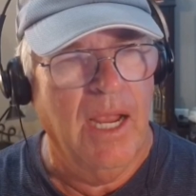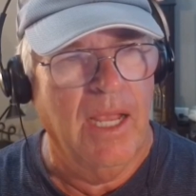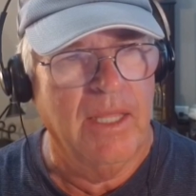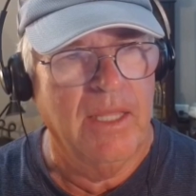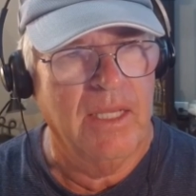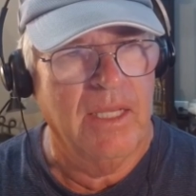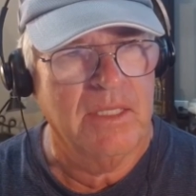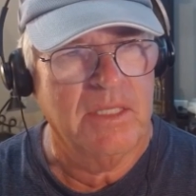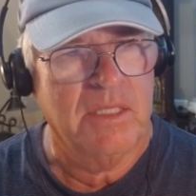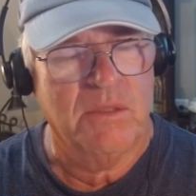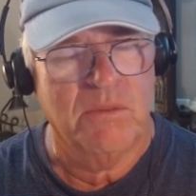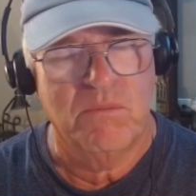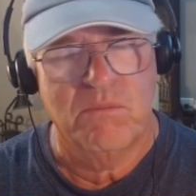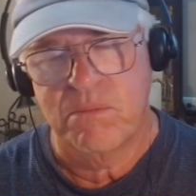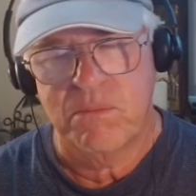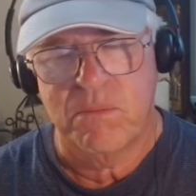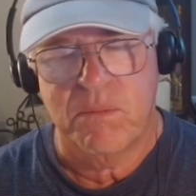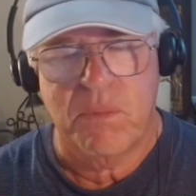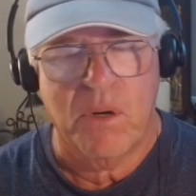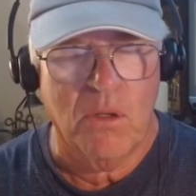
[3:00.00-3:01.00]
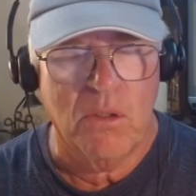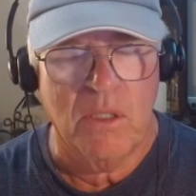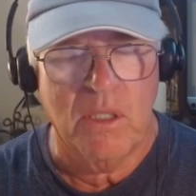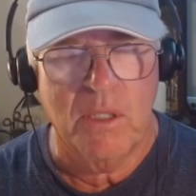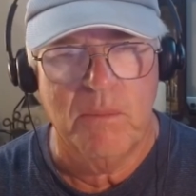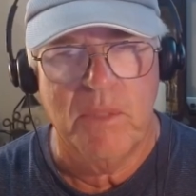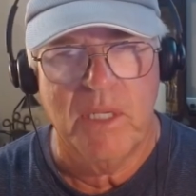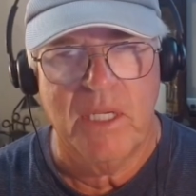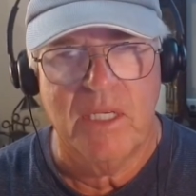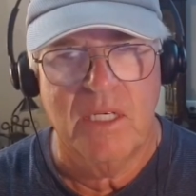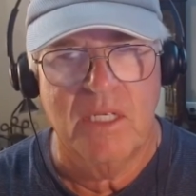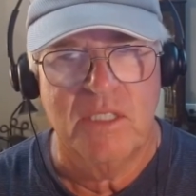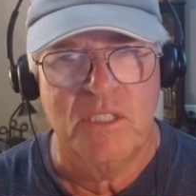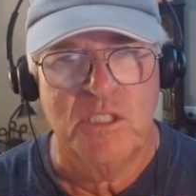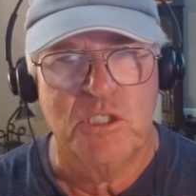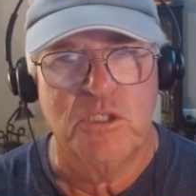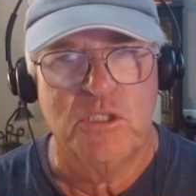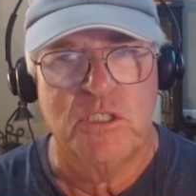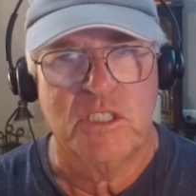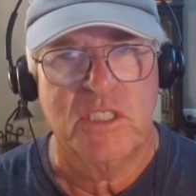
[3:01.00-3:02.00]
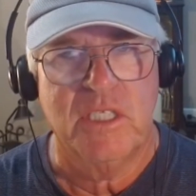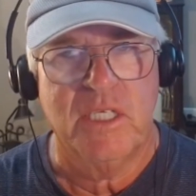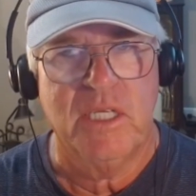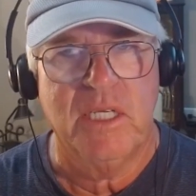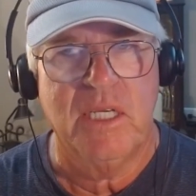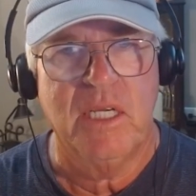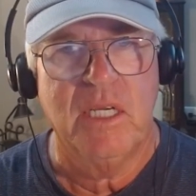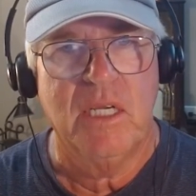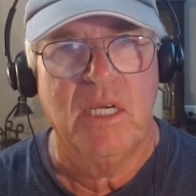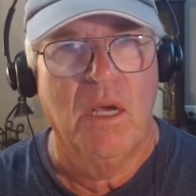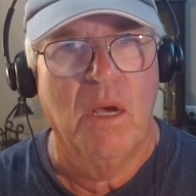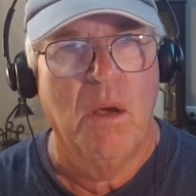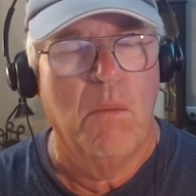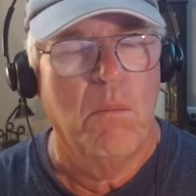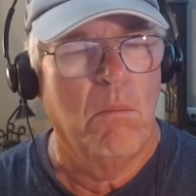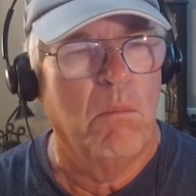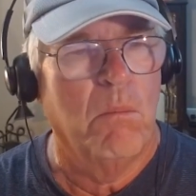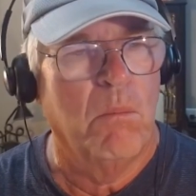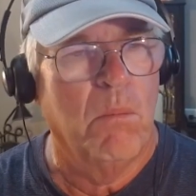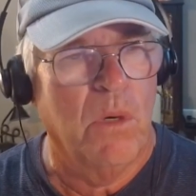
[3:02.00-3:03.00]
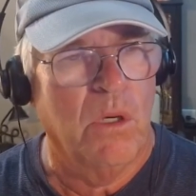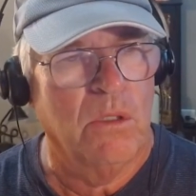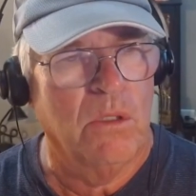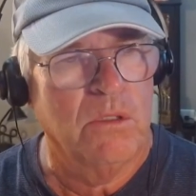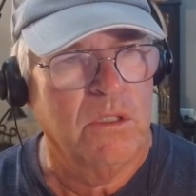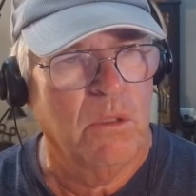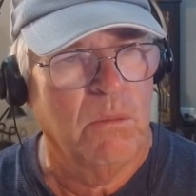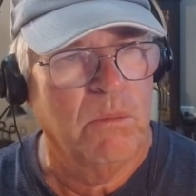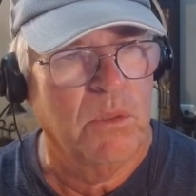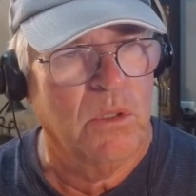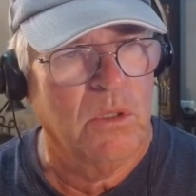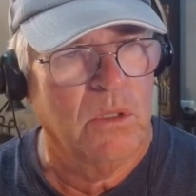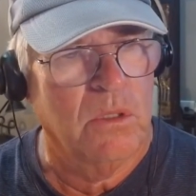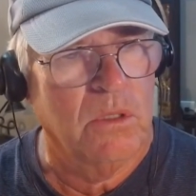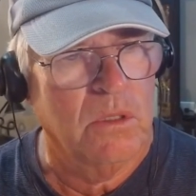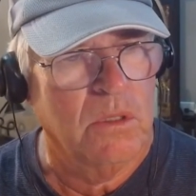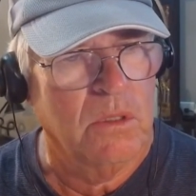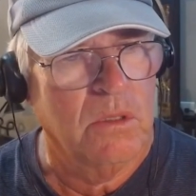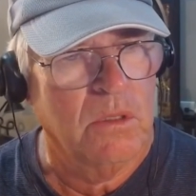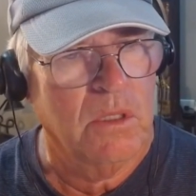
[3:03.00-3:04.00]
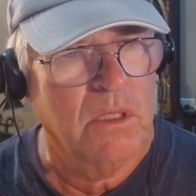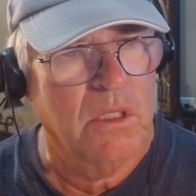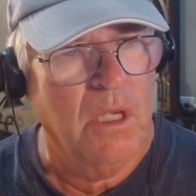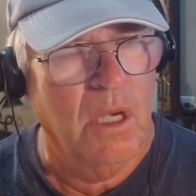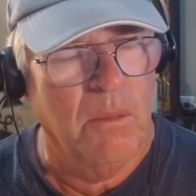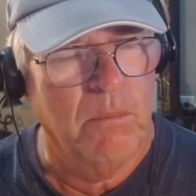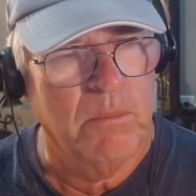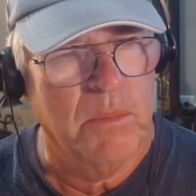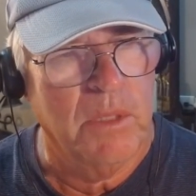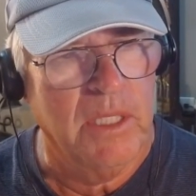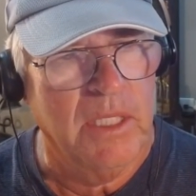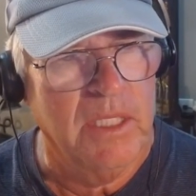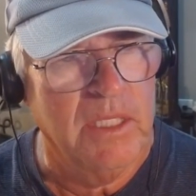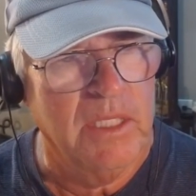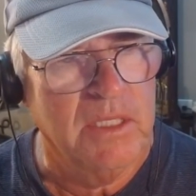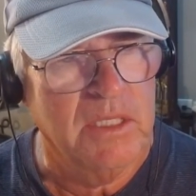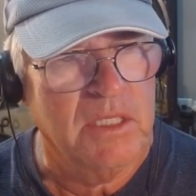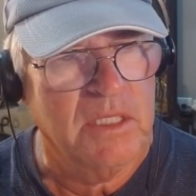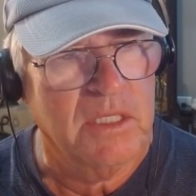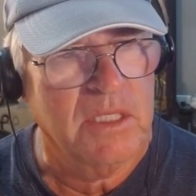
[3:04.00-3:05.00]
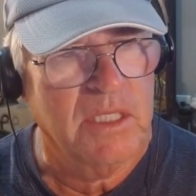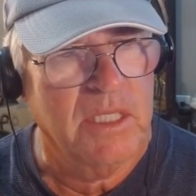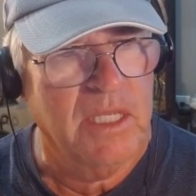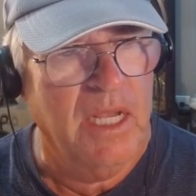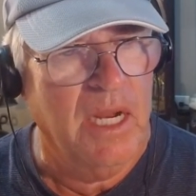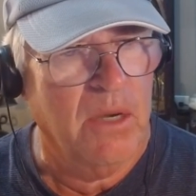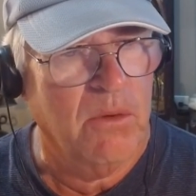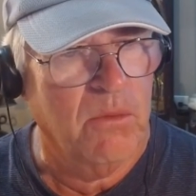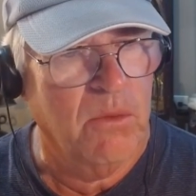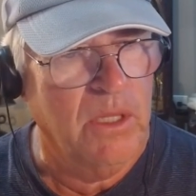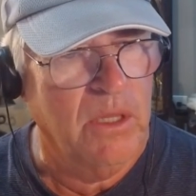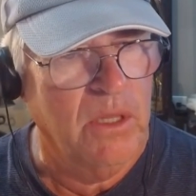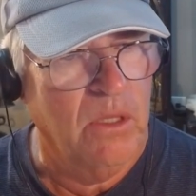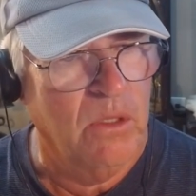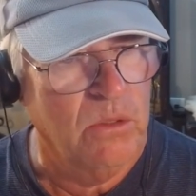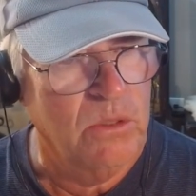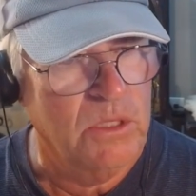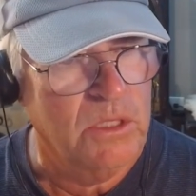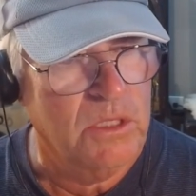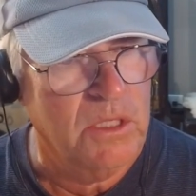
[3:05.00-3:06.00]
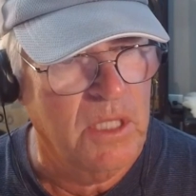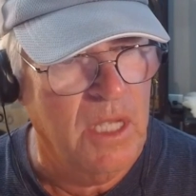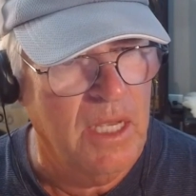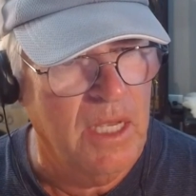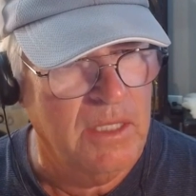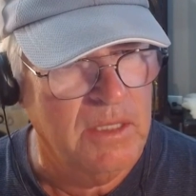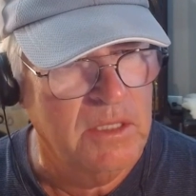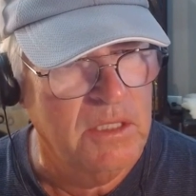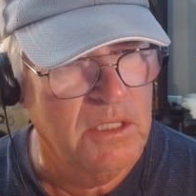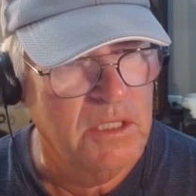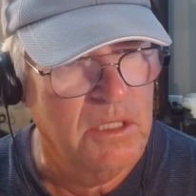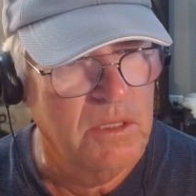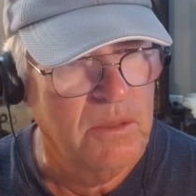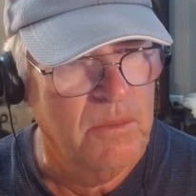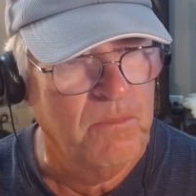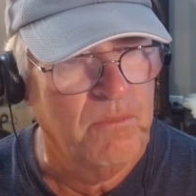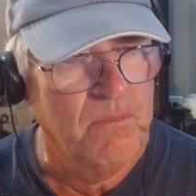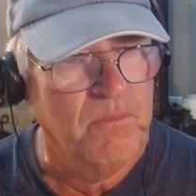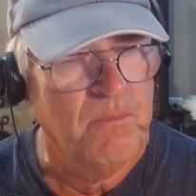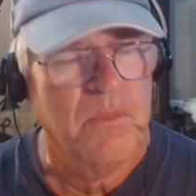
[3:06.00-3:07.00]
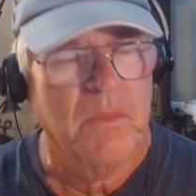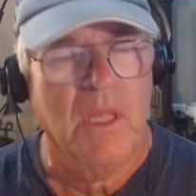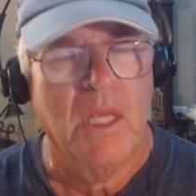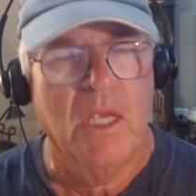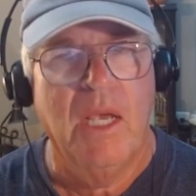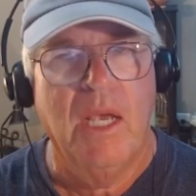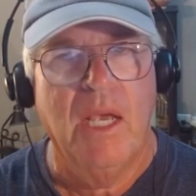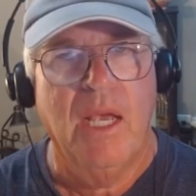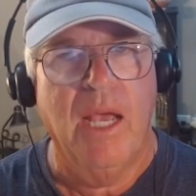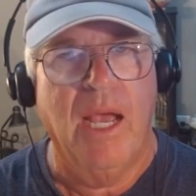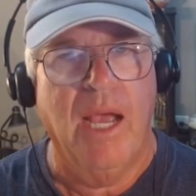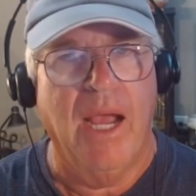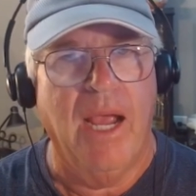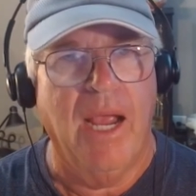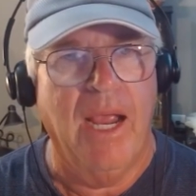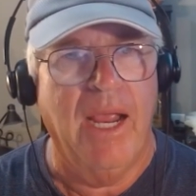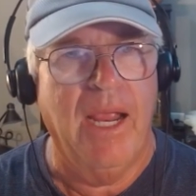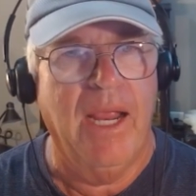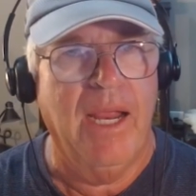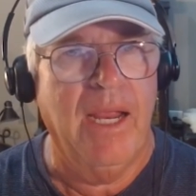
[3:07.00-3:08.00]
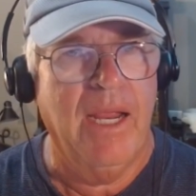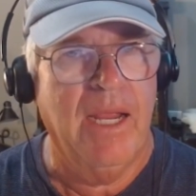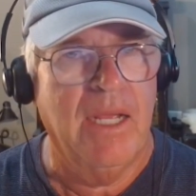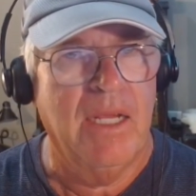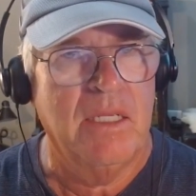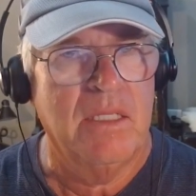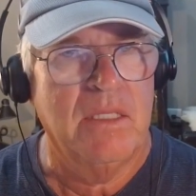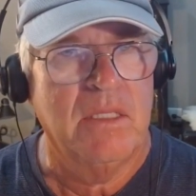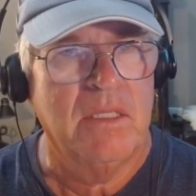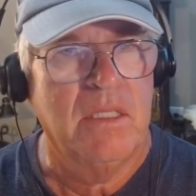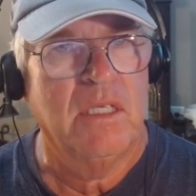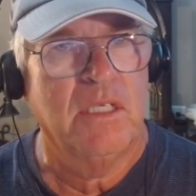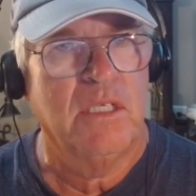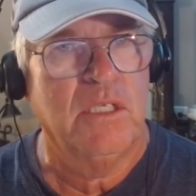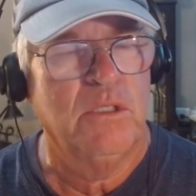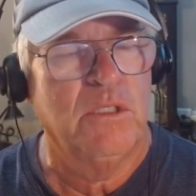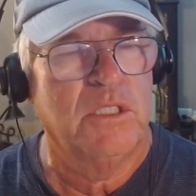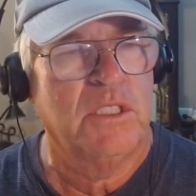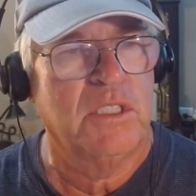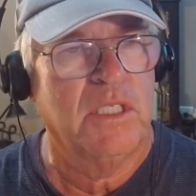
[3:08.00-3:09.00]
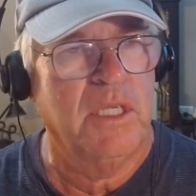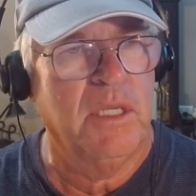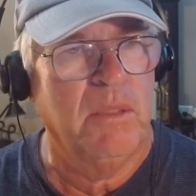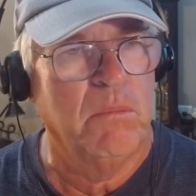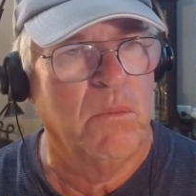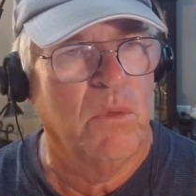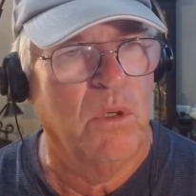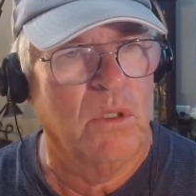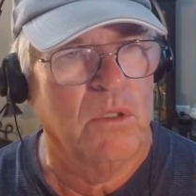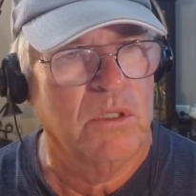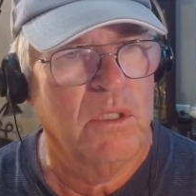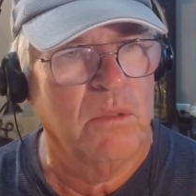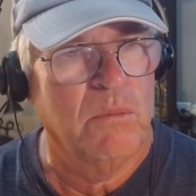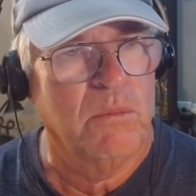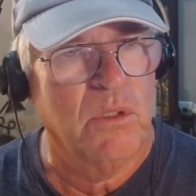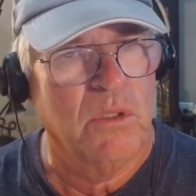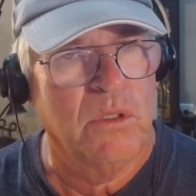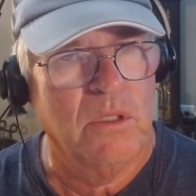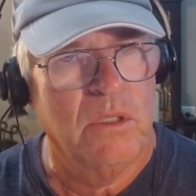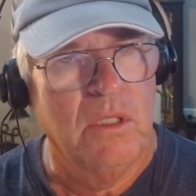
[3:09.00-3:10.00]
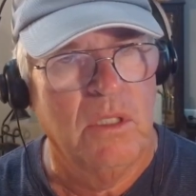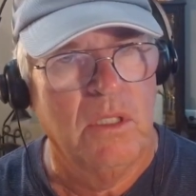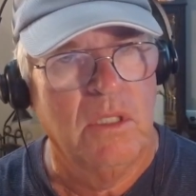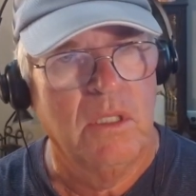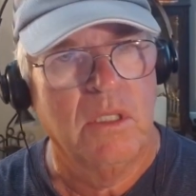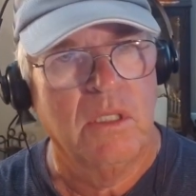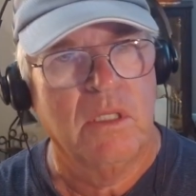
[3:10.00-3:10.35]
And that's partly because you see multiple companies carry those heads, and you see multiple